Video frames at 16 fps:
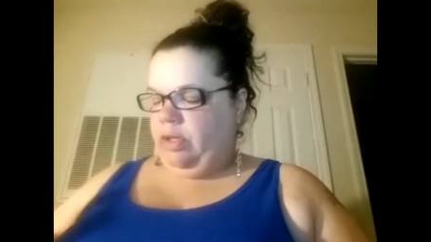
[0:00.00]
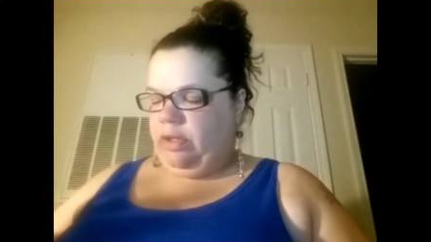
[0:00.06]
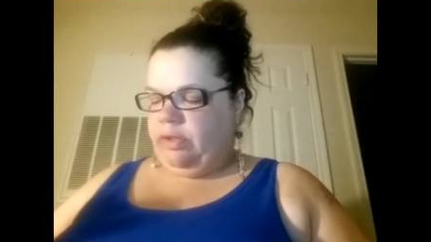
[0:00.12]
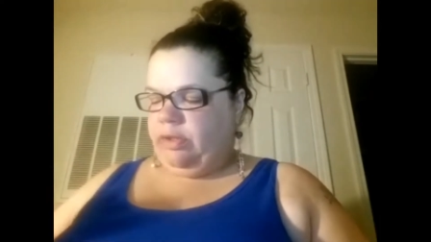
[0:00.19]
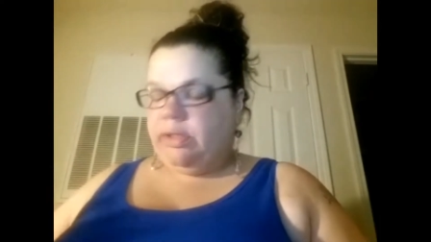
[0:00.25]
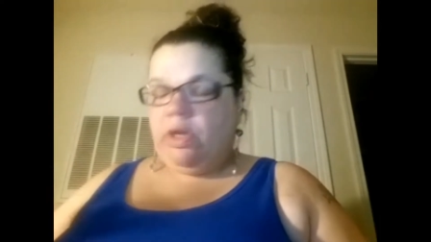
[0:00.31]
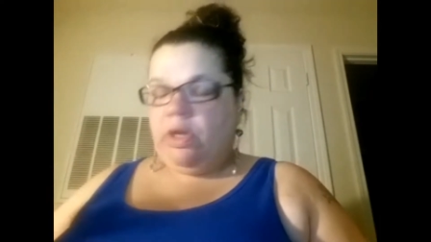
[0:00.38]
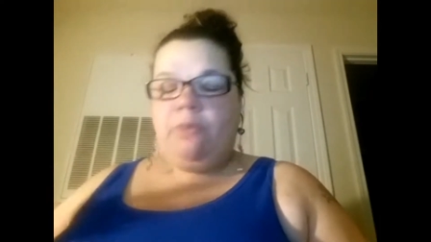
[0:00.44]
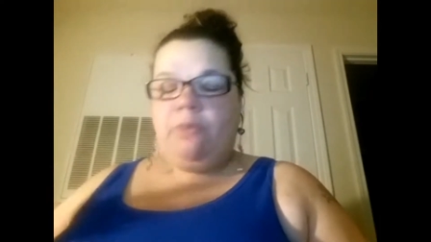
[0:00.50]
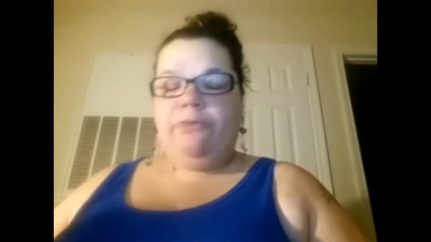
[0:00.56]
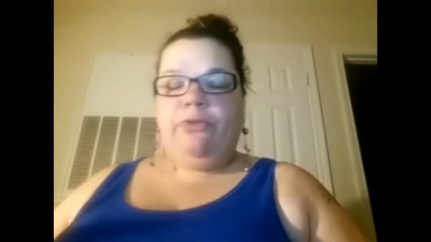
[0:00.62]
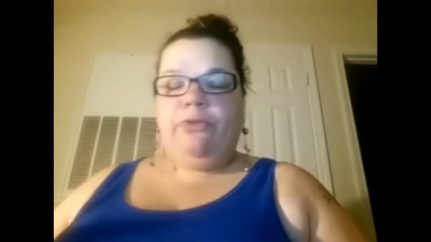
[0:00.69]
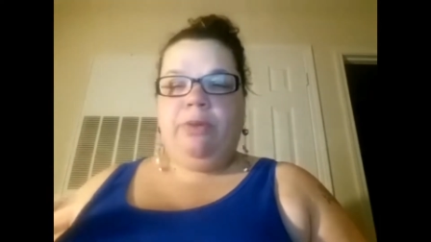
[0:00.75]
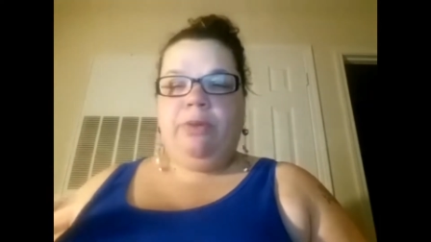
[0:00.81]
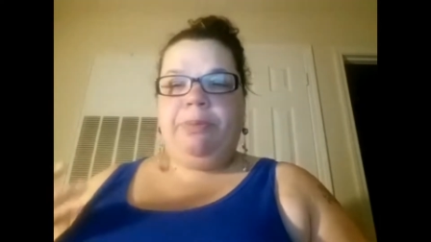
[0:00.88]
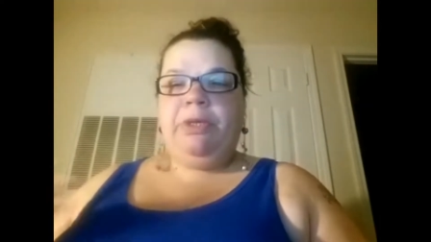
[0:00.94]
soap
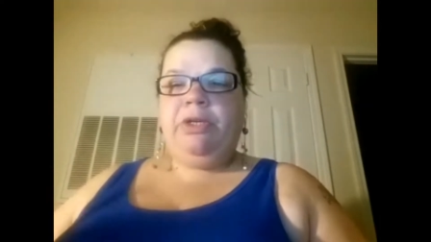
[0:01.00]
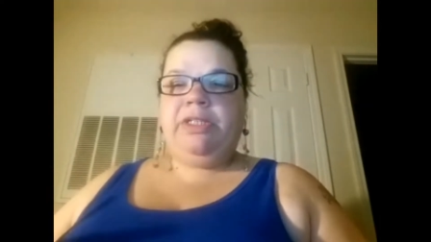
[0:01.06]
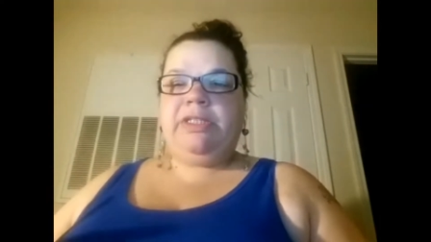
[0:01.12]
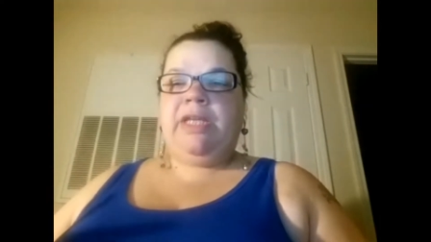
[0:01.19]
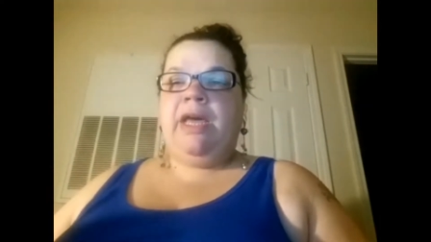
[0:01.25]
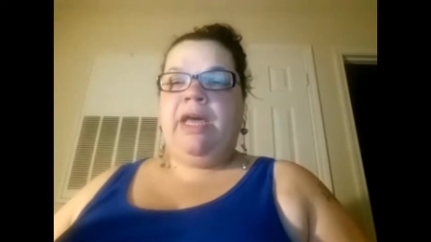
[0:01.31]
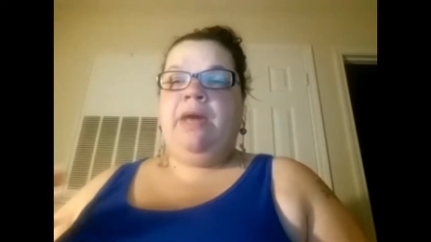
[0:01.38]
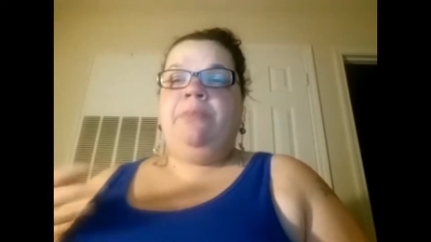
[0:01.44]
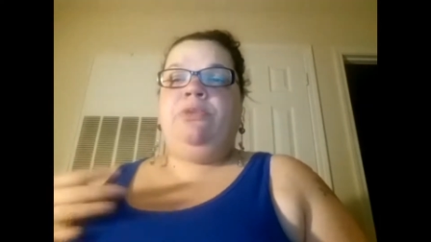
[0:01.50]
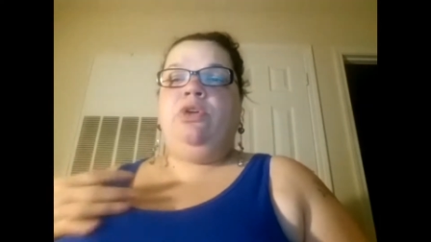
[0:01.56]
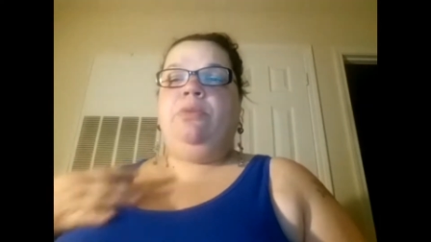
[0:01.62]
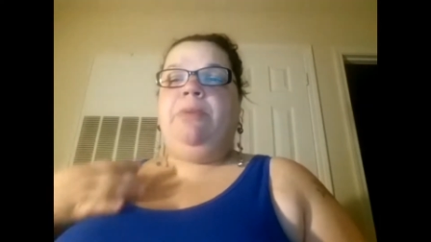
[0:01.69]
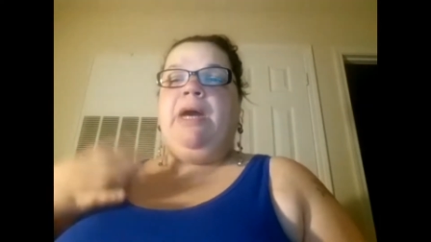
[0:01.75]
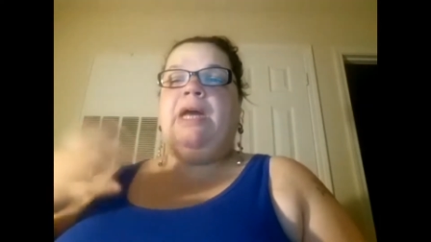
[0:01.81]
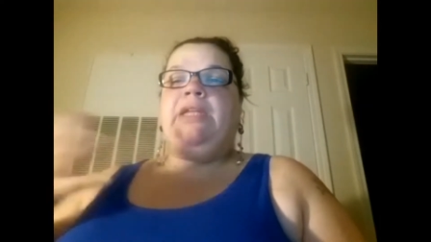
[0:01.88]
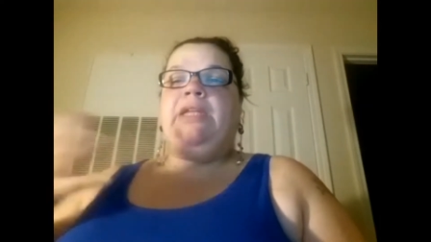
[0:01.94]
for a period of time, your
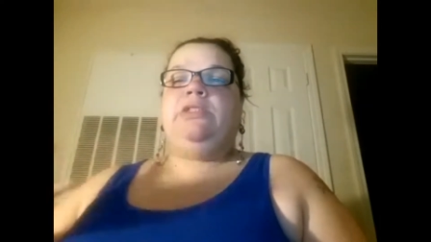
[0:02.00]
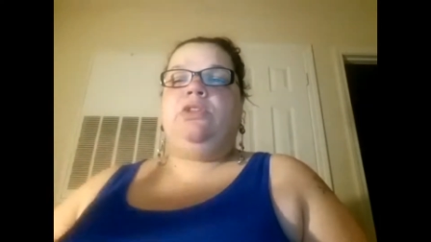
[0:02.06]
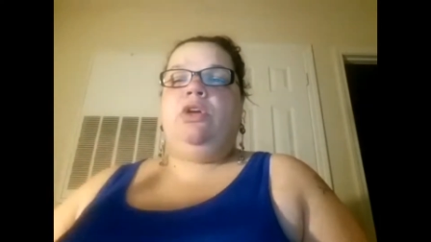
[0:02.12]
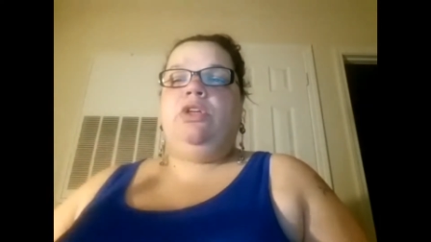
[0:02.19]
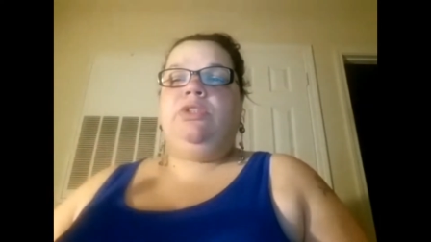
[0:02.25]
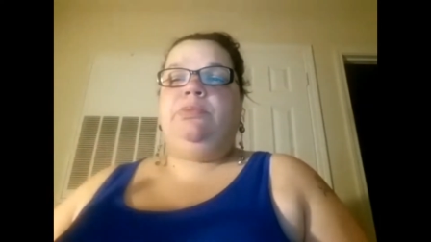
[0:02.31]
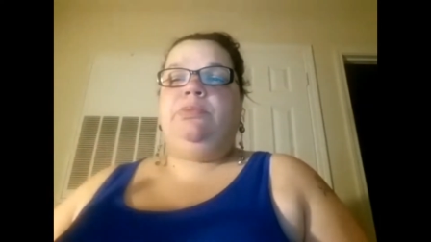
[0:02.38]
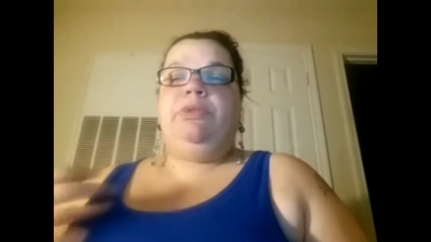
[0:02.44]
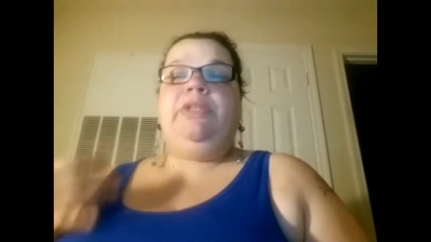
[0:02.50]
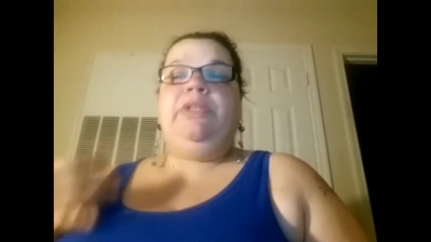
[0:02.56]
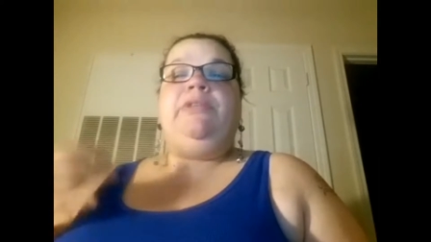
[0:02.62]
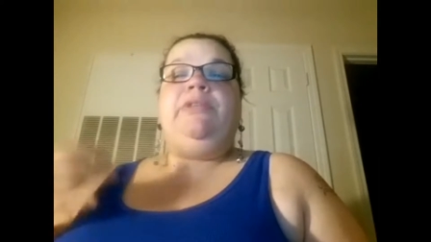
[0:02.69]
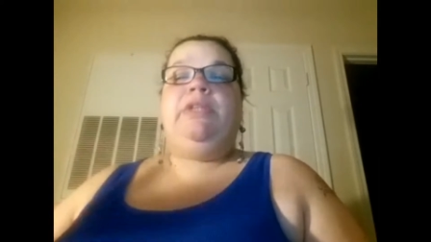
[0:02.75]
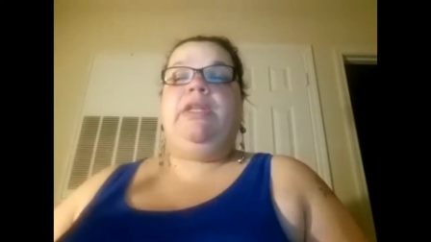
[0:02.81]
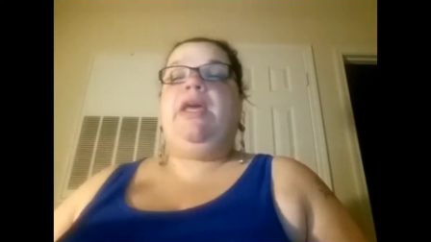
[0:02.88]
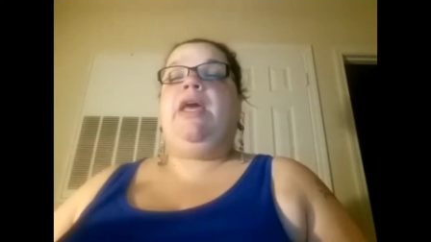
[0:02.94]
body starts
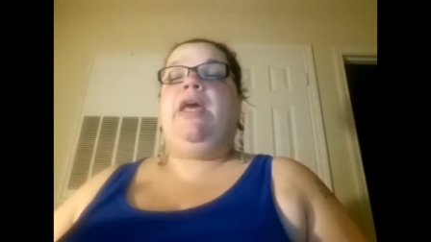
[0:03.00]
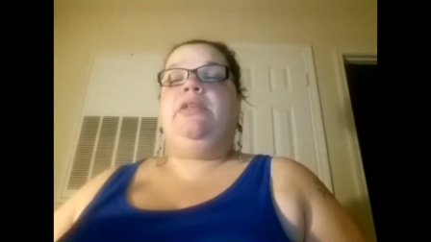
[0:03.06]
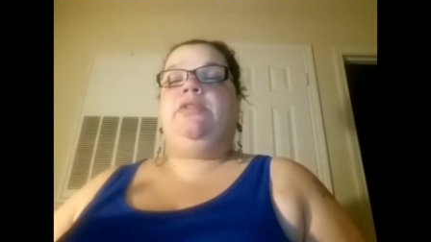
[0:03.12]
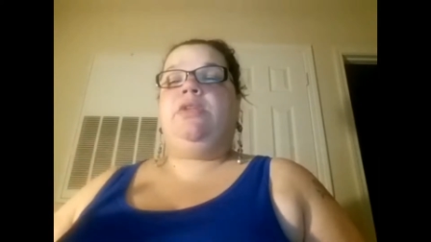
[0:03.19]
breathing that.